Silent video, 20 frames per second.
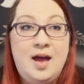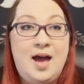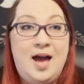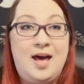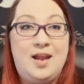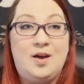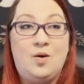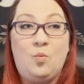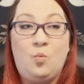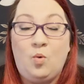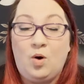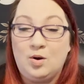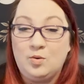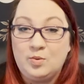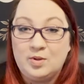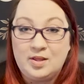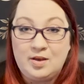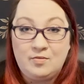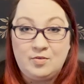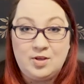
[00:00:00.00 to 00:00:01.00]
and at one
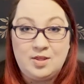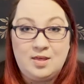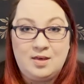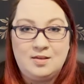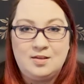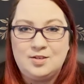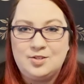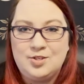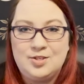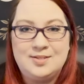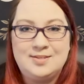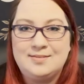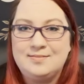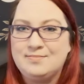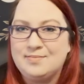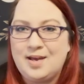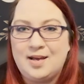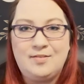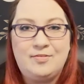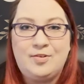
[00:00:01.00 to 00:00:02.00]
with everything that she's
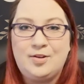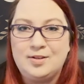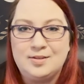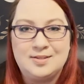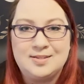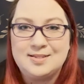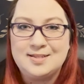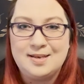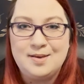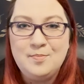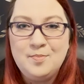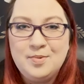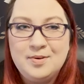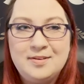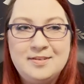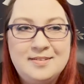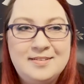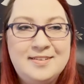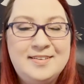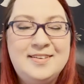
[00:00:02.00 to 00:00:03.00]
kind of fallen asleep.
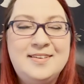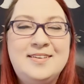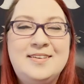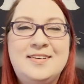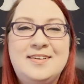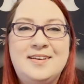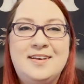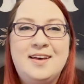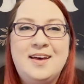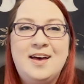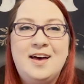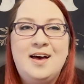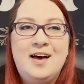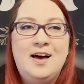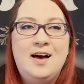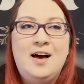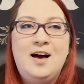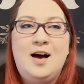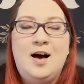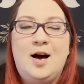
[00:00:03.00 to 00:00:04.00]

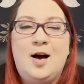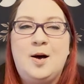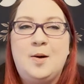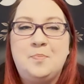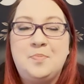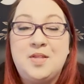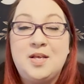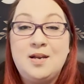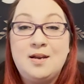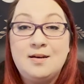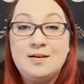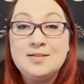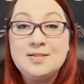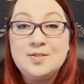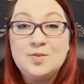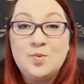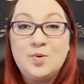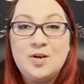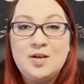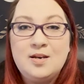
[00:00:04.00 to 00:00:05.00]
The next
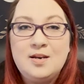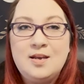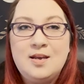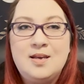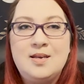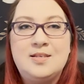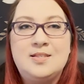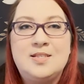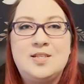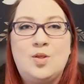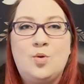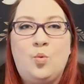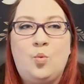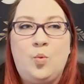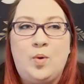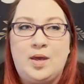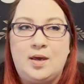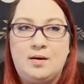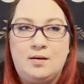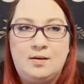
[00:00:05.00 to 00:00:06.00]
one is the
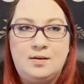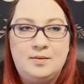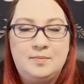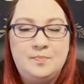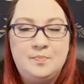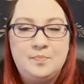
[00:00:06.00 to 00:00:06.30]
Wheel.